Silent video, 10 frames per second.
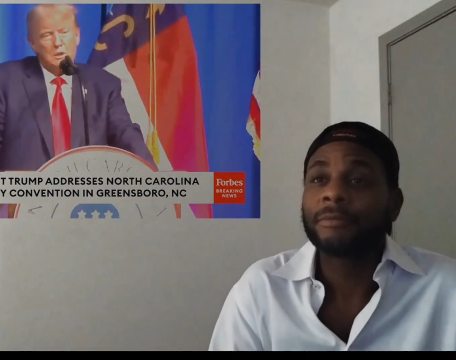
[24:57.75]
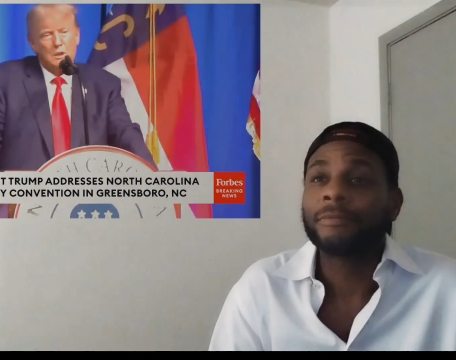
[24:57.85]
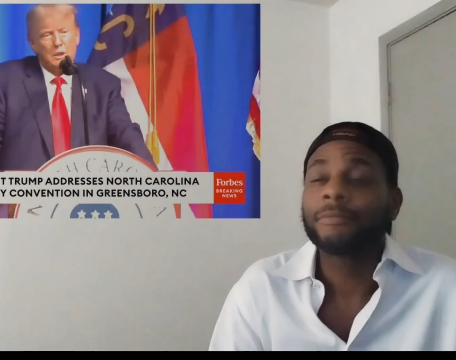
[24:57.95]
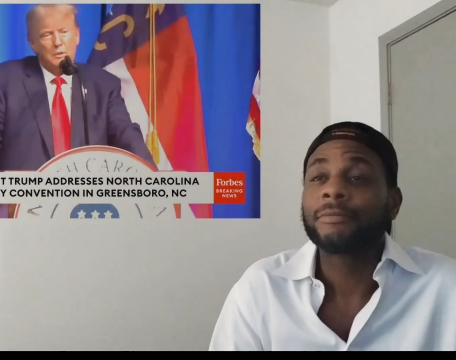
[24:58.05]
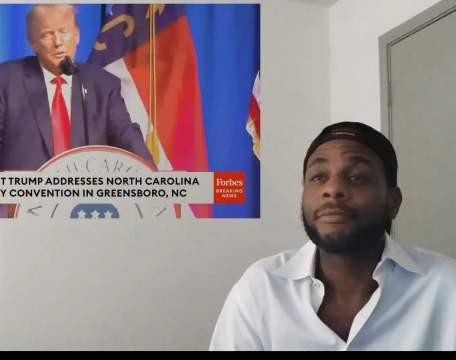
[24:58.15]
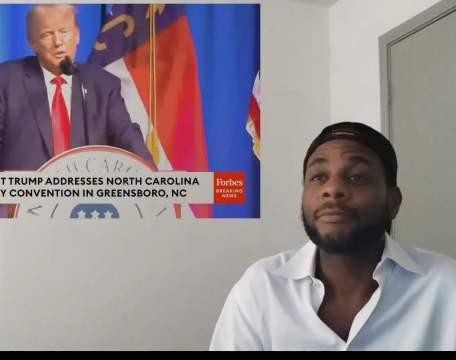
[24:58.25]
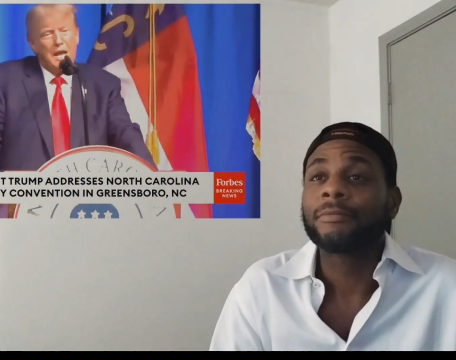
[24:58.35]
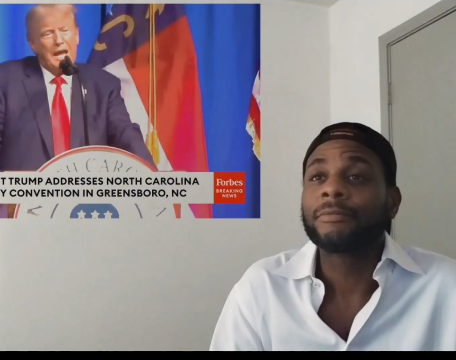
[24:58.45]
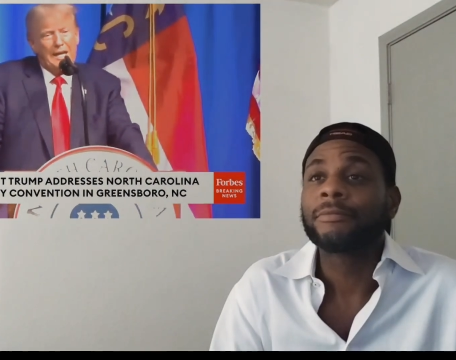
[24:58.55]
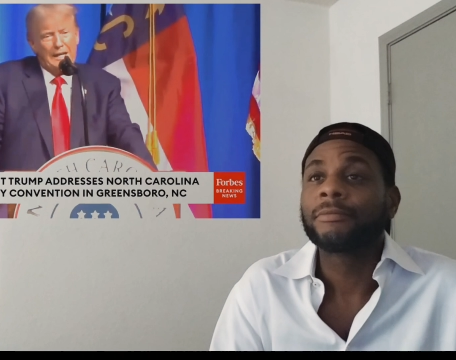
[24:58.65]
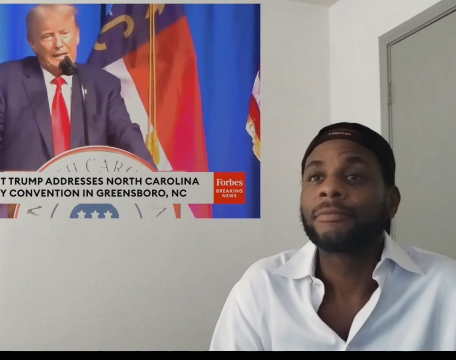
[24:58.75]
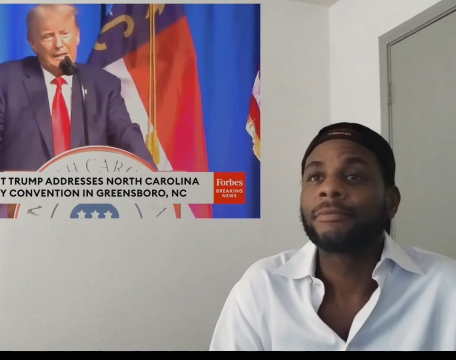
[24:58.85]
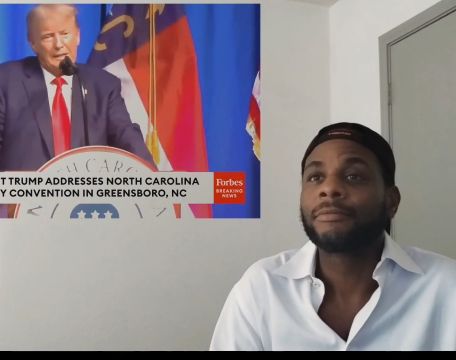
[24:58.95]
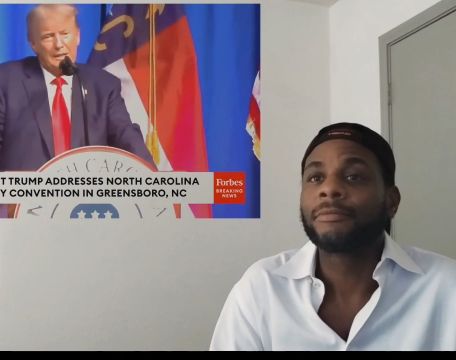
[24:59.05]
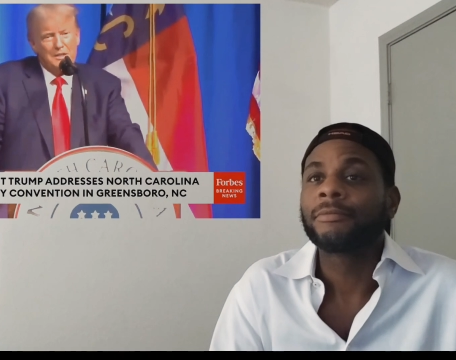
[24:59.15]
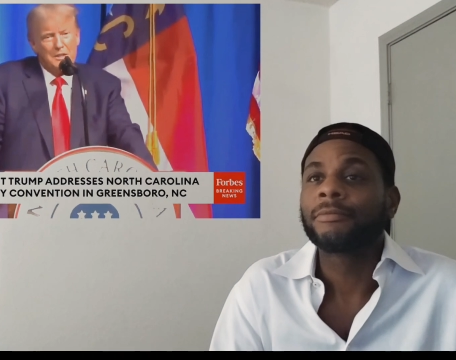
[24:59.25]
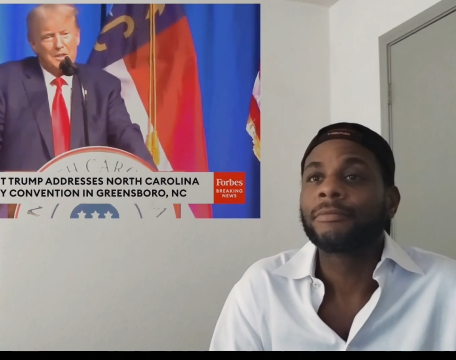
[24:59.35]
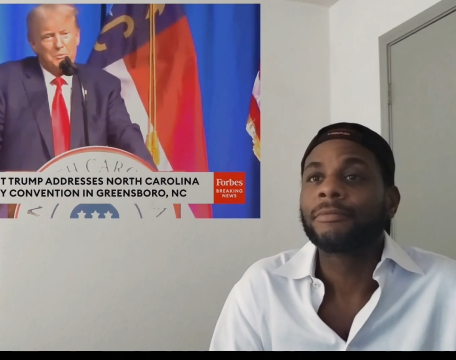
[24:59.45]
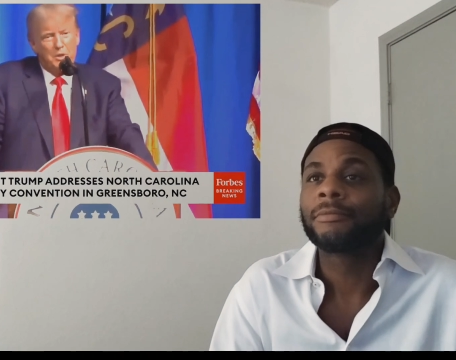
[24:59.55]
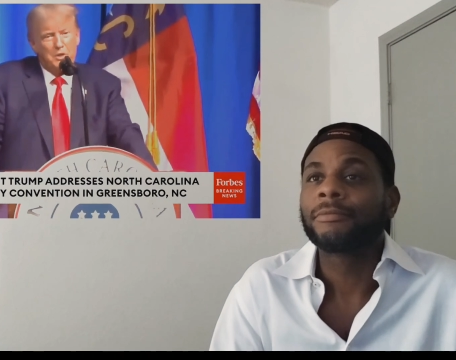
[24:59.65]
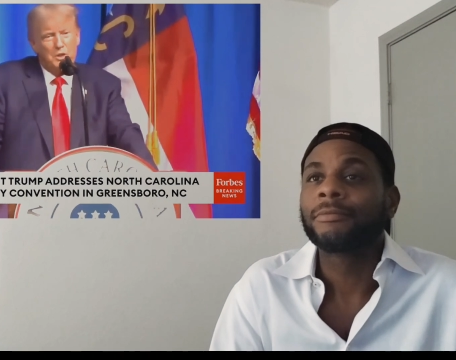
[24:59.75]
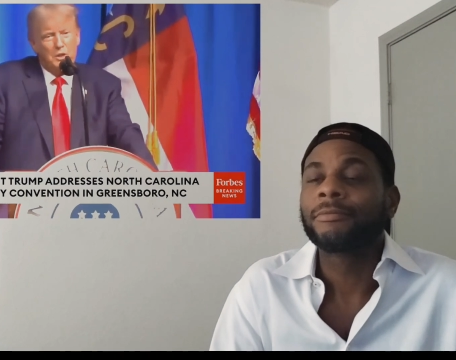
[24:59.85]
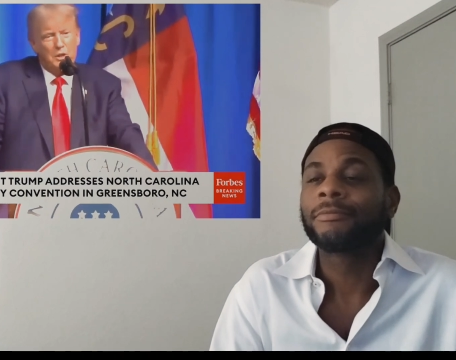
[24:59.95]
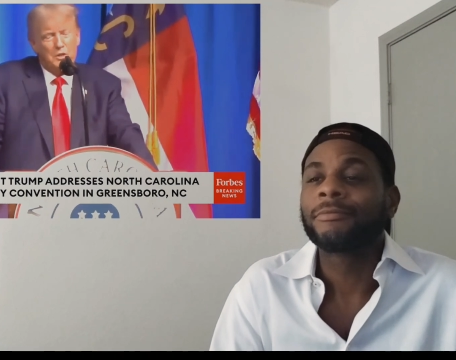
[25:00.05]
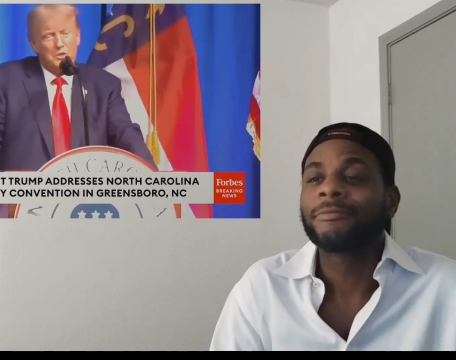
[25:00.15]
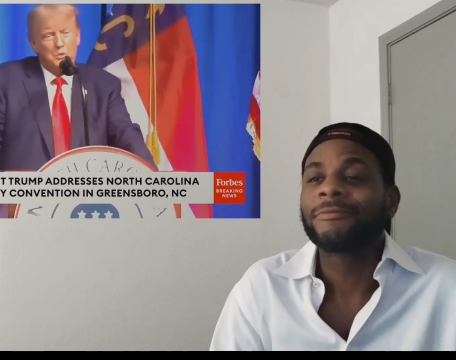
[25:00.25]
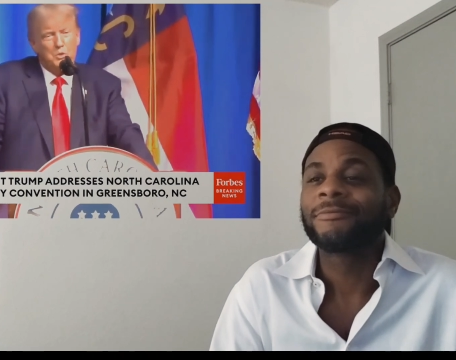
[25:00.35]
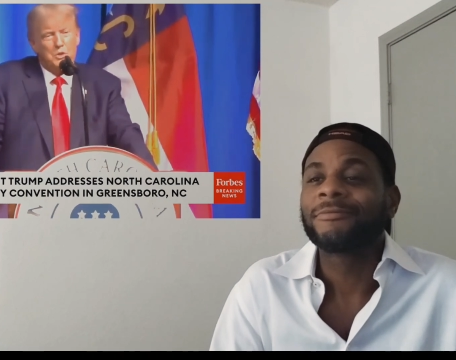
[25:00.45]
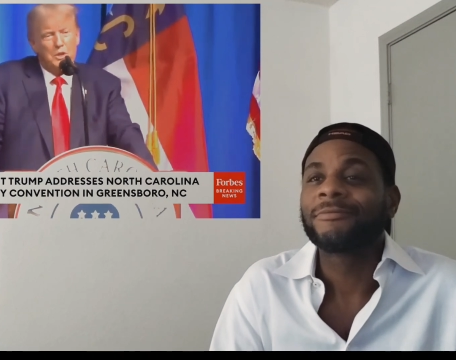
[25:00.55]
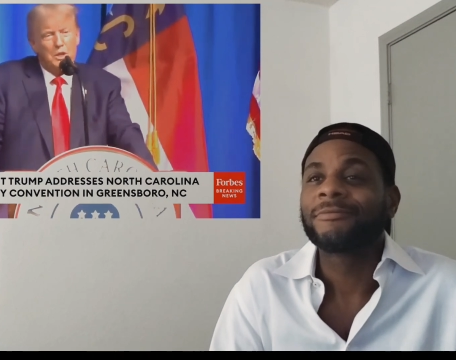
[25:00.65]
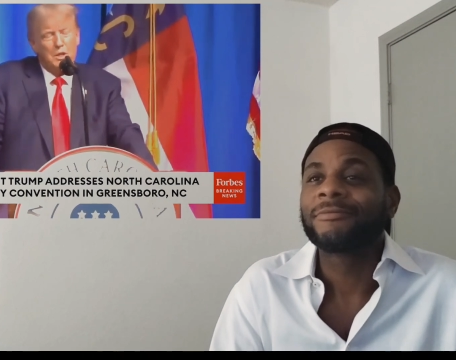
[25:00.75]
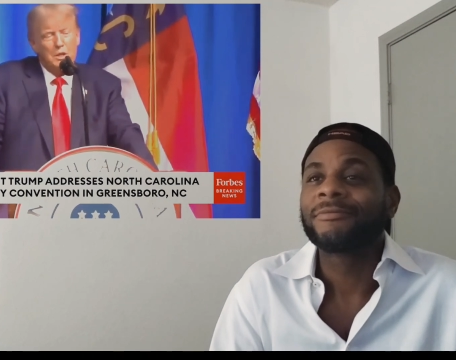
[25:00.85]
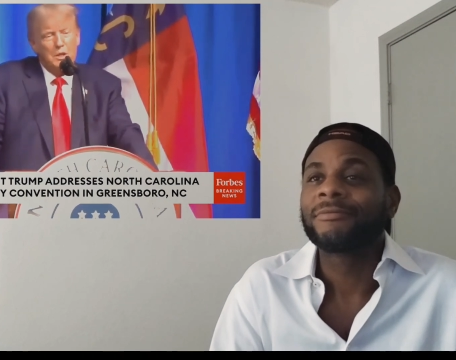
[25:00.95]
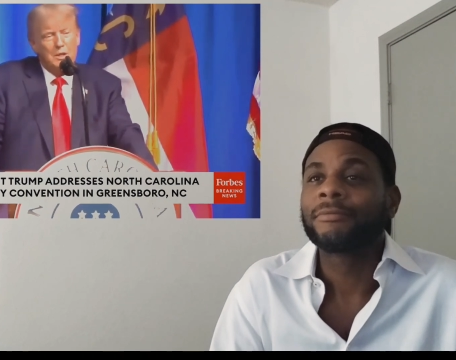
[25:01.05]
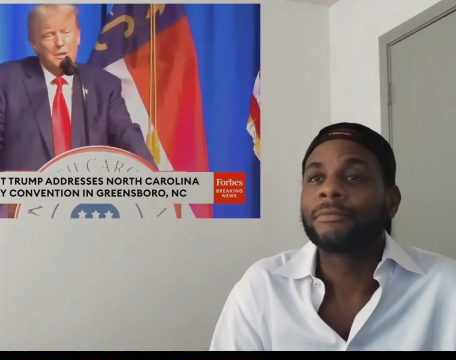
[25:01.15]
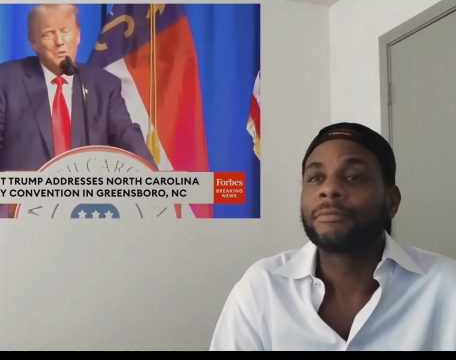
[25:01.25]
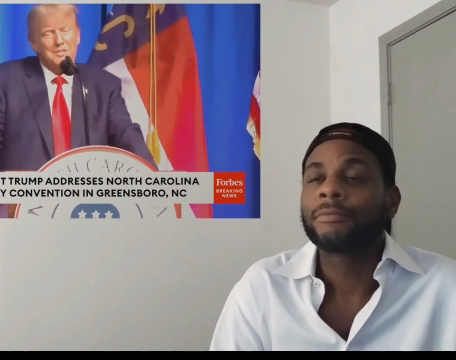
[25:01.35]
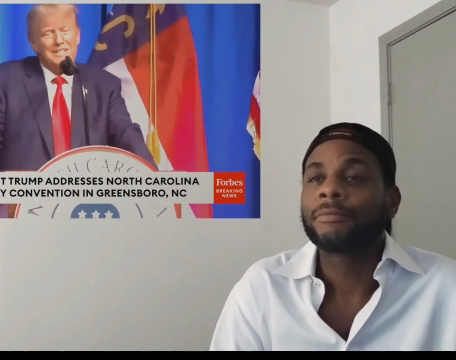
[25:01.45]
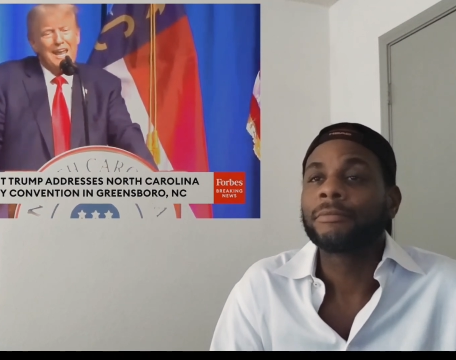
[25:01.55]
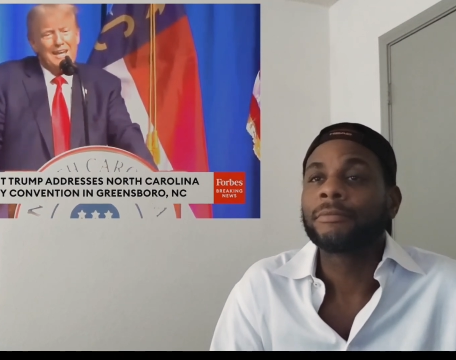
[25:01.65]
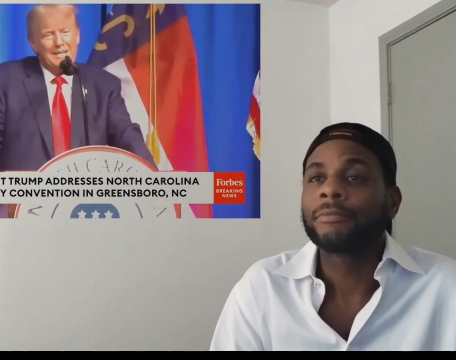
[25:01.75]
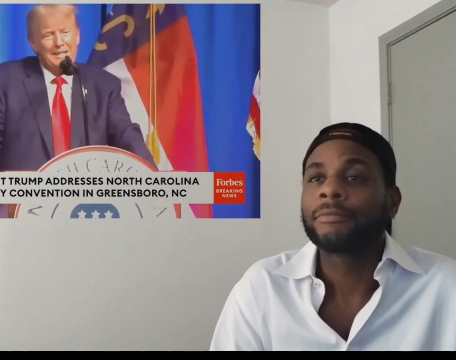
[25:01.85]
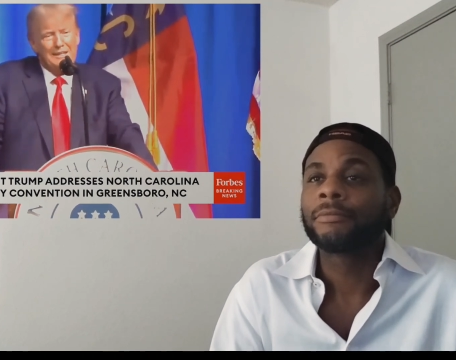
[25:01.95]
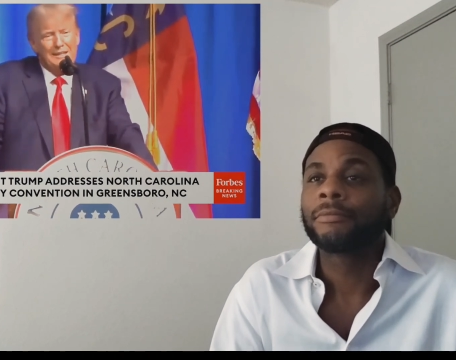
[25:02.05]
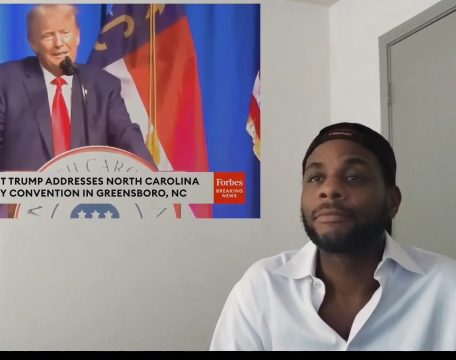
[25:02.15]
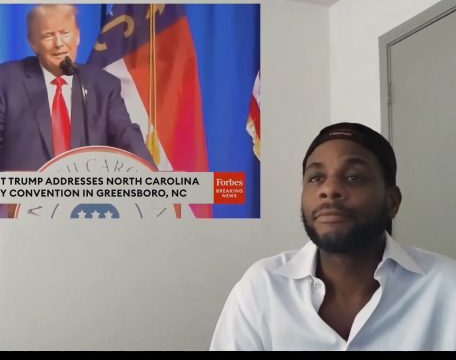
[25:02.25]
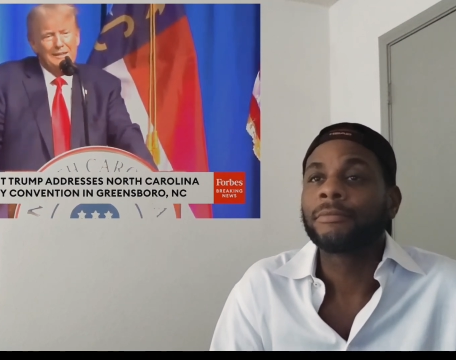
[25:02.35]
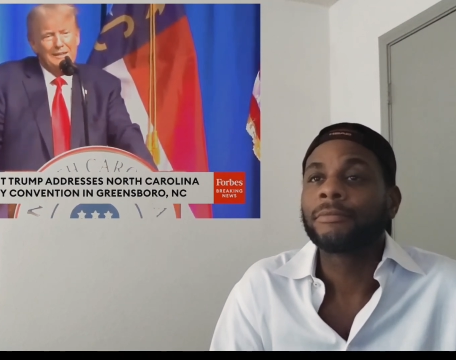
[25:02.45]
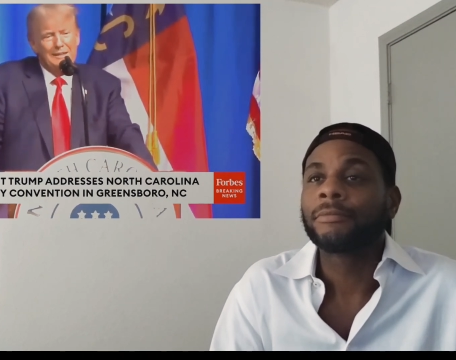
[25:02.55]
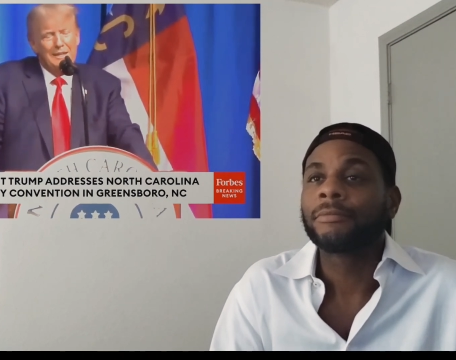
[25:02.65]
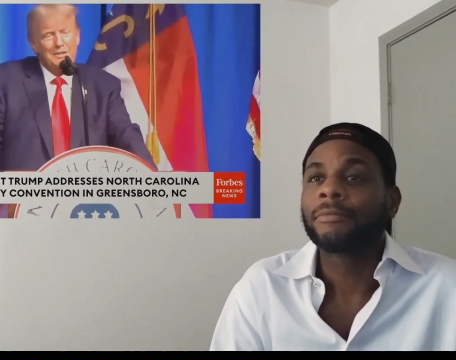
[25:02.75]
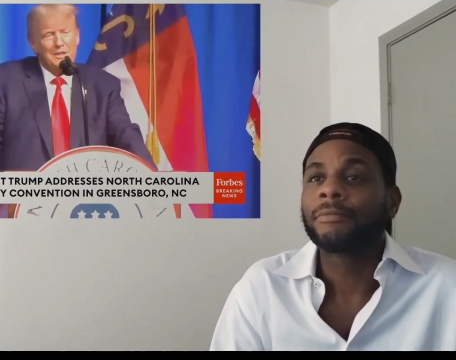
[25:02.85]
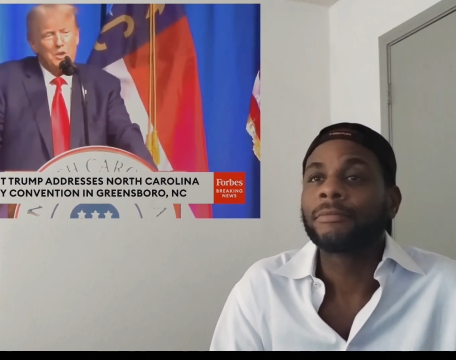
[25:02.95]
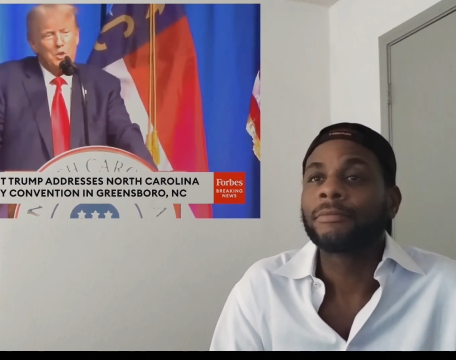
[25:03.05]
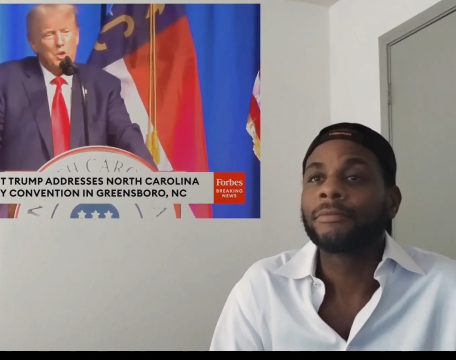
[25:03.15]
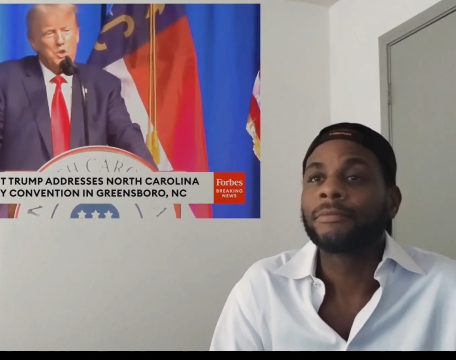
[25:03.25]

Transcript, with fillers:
Speaker 1: He was dying, as the expression goes. He was a, he was dead. I said, George